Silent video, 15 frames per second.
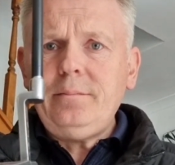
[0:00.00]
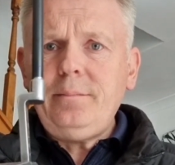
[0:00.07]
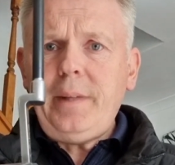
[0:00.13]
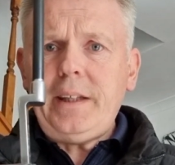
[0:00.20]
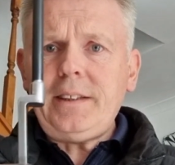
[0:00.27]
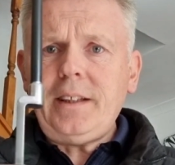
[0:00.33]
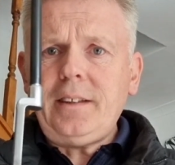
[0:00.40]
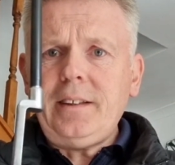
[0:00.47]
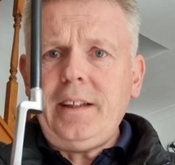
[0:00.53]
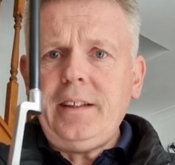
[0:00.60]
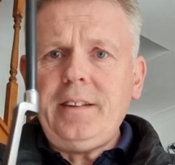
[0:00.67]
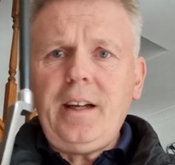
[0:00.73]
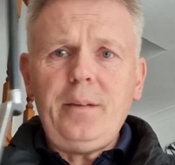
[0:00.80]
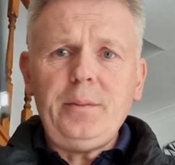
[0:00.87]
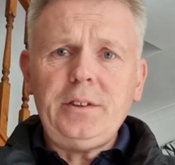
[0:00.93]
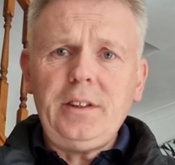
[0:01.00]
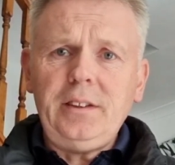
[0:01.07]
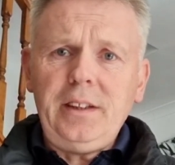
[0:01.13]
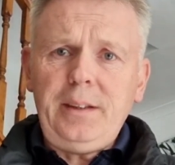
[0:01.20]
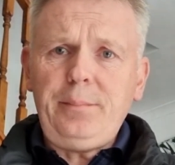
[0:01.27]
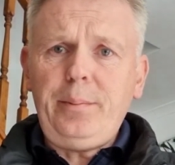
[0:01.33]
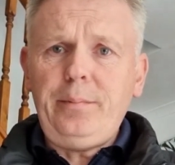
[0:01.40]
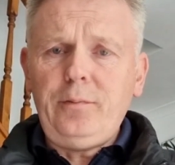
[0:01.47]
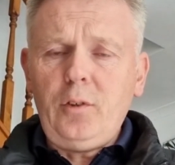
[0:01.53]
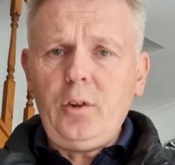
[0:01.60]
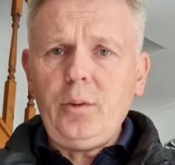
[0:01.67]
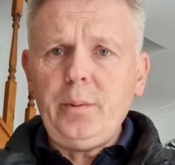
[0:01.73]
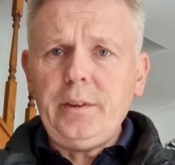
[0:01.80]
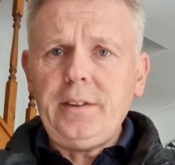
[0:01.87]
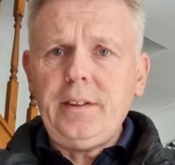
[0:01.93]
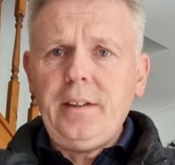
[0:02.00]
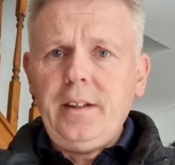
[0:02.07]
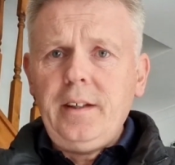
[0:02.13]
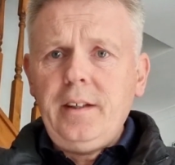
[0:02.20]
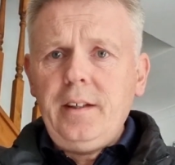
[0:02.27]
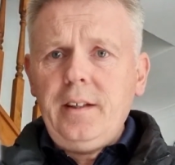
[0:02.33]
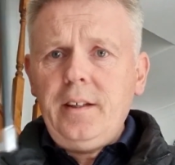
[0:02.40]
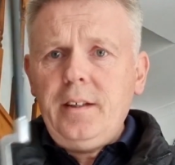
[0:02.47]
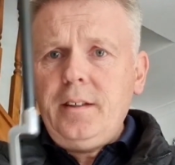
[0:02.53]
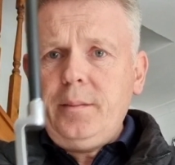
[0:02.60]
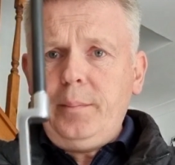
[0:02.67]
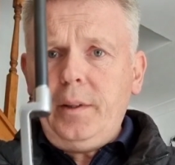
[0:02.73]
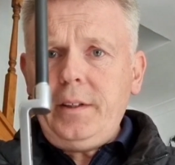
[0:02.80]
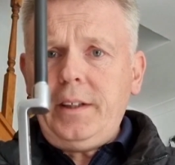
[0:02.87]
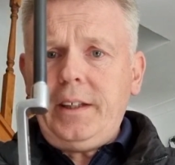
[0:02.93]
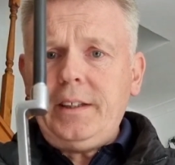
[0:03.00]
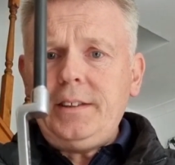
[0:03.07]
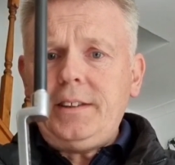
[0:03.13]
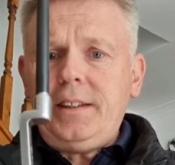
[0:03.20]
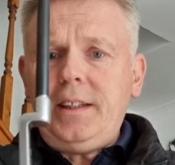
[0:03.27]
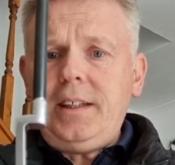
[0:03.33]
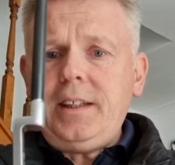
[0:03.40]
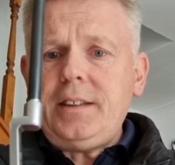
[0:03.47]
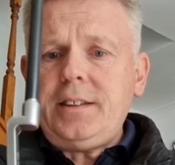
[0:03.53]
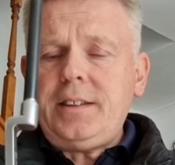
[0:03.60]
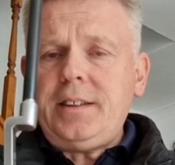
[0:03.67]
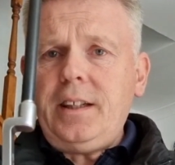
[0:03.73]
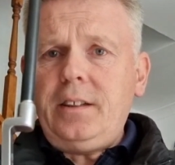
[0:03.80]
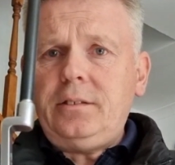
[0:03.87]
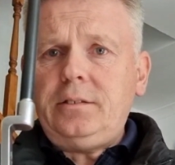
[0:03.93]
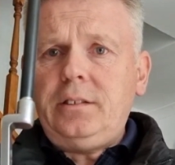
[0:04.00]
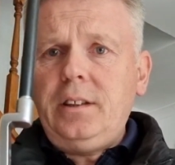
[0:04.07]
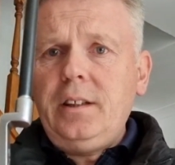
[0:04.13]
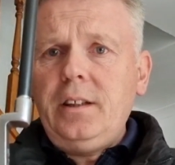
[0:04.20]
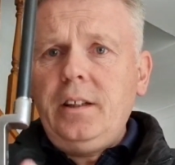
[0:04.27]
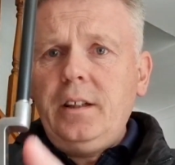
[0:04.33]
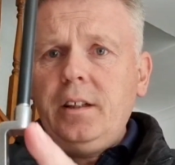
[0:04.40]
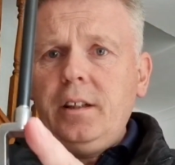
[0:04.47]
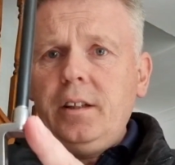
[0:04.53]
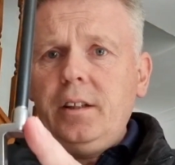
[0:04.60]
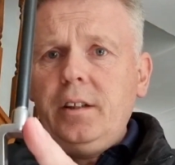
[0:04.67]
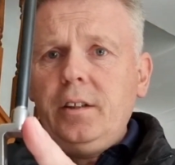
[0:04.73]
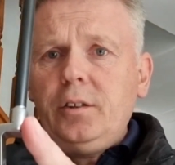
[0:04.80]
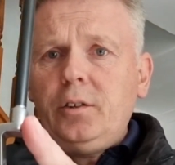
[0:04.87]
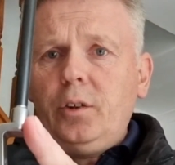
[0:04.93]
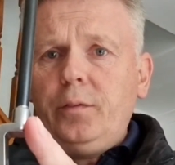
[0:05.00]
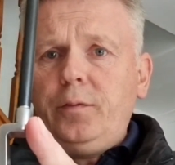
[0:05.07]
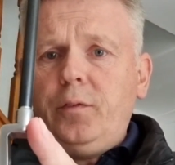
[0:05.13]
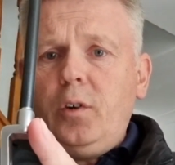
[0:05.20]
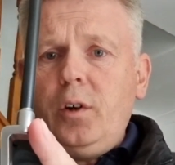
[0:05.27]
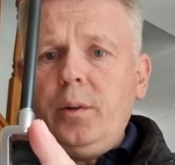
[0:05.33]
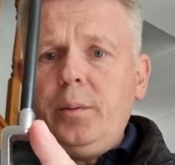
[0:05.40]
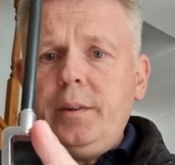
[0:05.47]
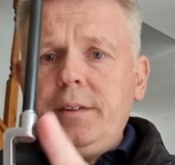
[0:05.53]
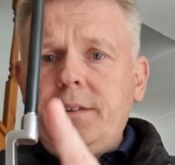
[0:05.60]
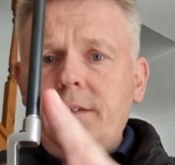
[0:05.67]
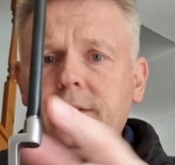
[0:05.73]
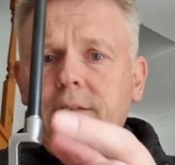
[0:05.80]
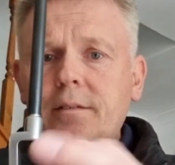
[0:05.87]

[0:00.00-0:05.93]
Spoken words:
Basically that was a leap forward, but you can see it's still got forward